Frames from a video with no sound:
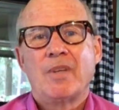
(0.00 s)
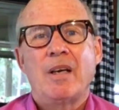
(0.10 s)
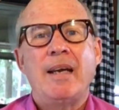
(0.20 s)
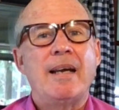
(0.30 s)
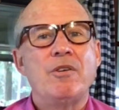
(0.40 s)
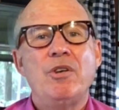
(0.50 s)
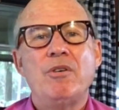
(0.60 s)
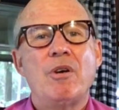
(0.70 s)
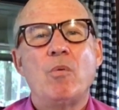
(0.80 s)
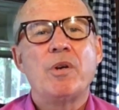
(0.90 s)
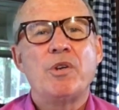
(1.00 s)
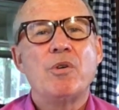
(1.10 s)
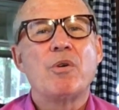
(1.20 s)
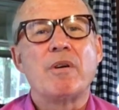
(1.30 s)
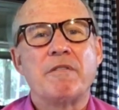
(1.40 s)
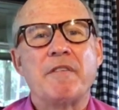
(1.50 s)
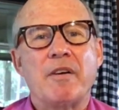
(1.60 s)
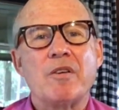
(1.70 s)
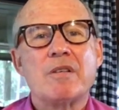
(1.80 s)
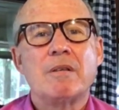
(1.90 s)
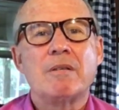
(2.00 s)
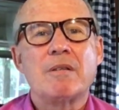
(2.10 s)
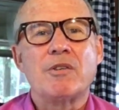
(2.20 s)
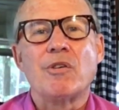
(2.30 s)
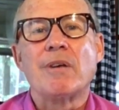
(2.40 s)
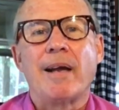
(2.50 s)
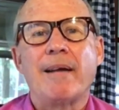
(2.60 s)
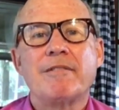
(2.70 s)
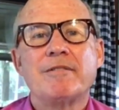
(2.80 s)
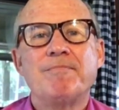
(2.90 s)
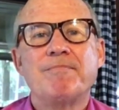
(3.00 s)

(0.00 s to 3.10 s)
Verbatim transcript: Again, you know what your unfairness is in your life.